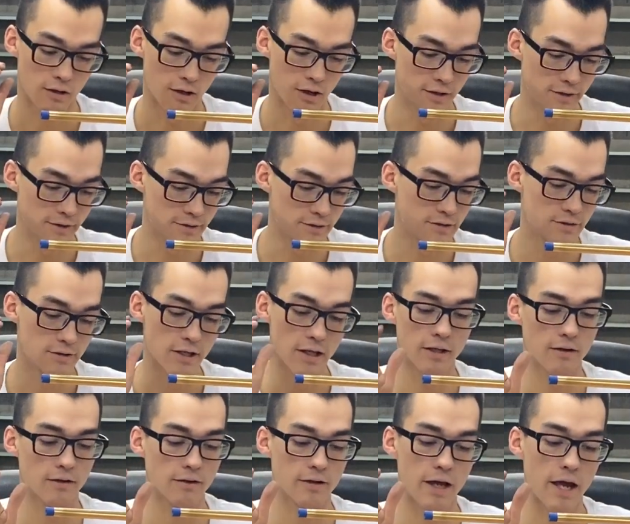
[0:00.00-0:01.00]
an
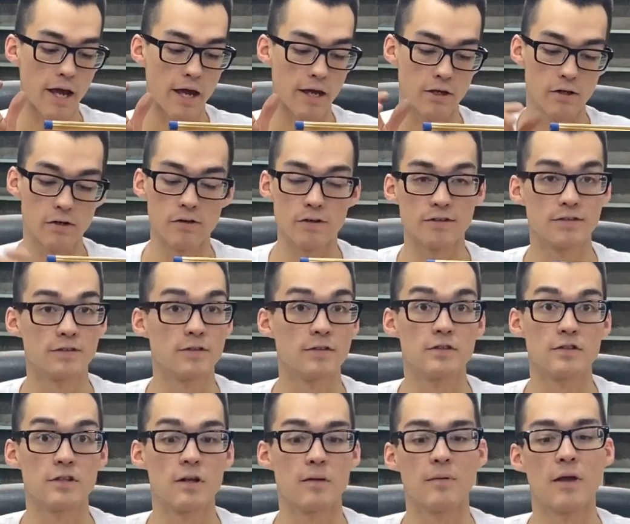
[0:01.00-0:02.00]
insanely accurate
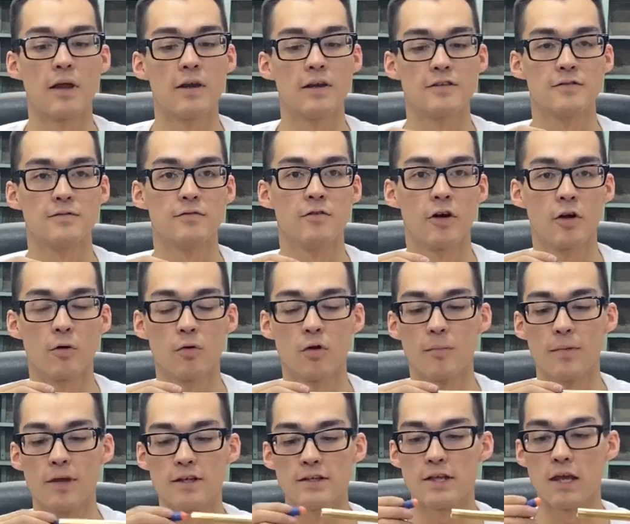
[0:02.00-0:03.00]
system and it's very well
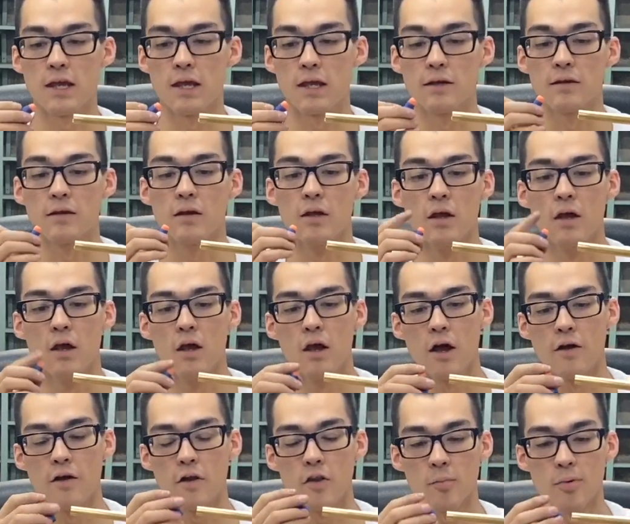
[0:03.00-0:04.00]
maintained.
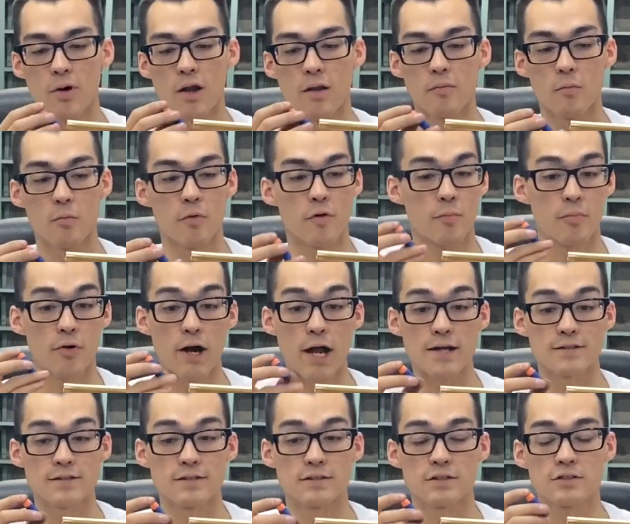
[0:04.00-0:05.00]
Another problem with
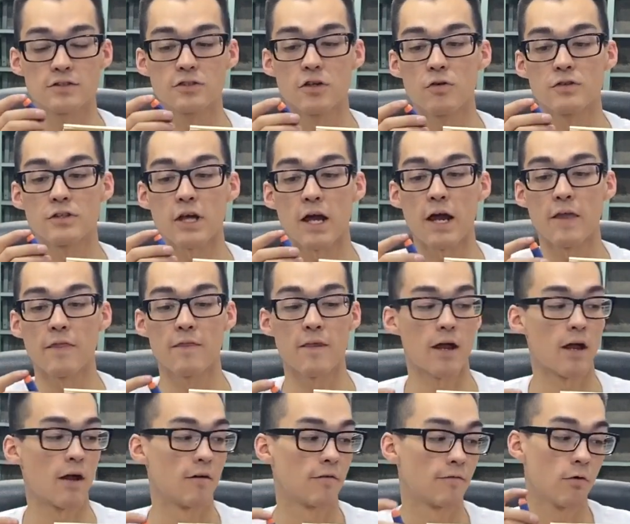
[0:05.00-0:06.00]
brass is it's so tight
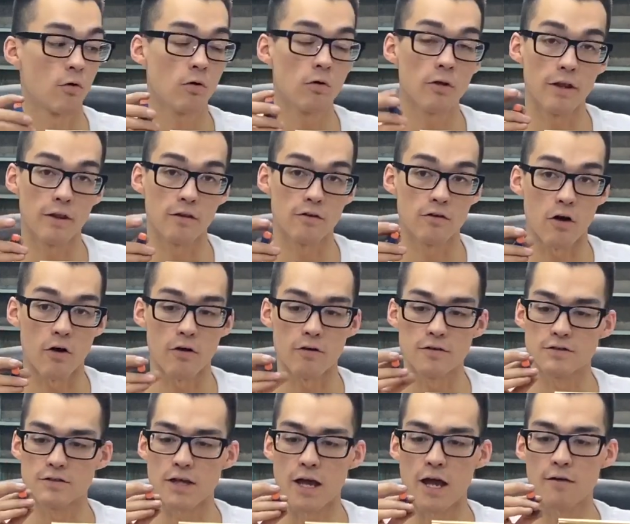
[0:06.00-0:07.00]
that a full length dart,
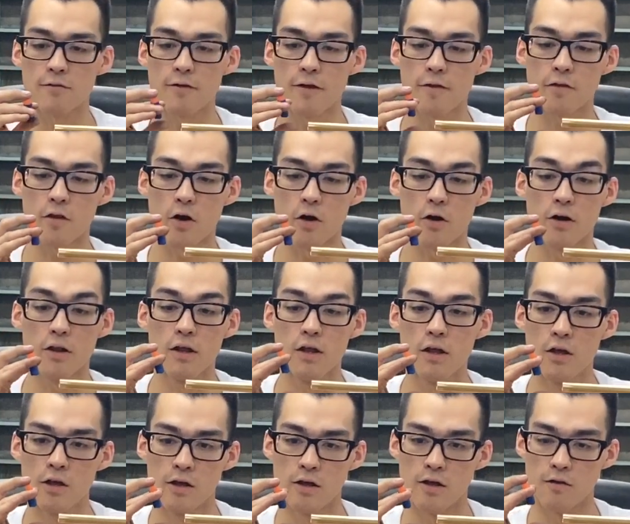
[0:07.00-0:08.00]
this is a half length dart,
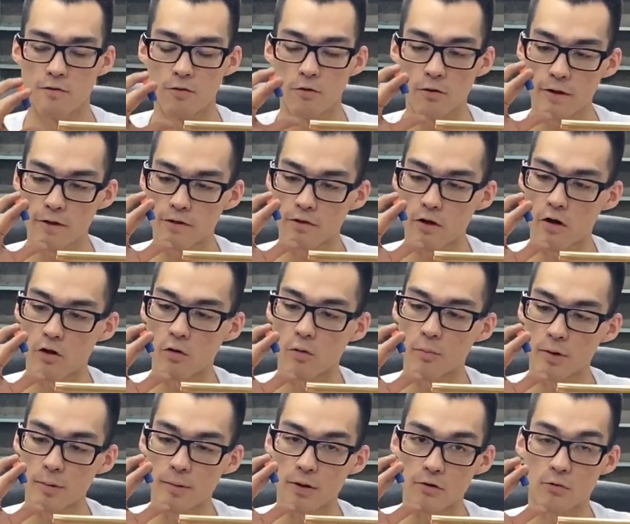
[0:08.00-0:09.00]
a full length dart will
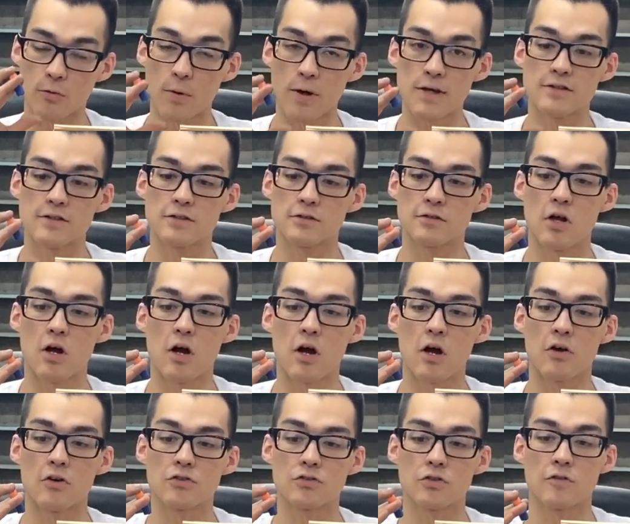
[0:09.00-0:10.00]
be about twice as
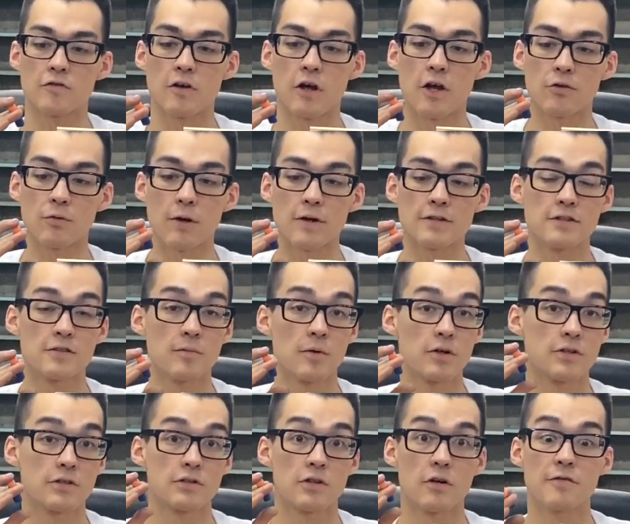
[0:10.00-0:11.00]
long. So you've got twice as
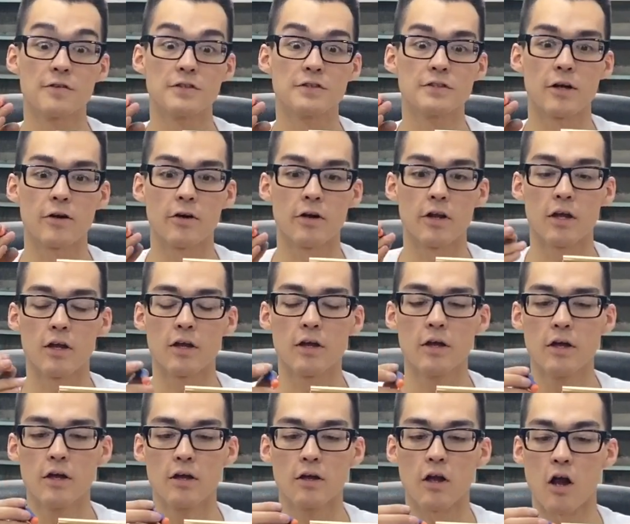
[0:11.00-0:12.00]
much surface area,
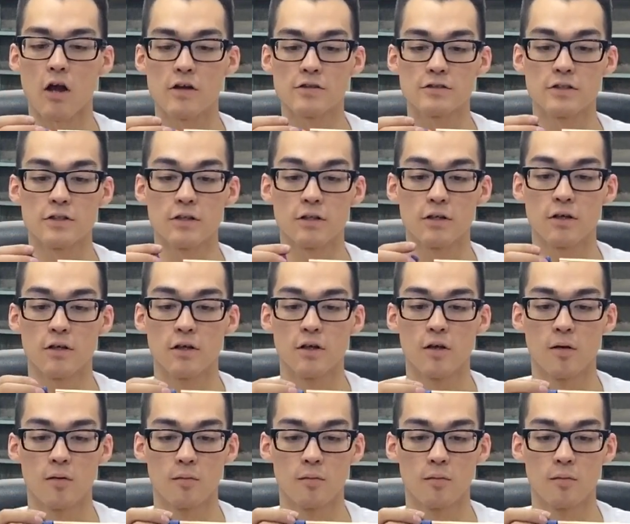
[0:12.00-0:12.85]
causing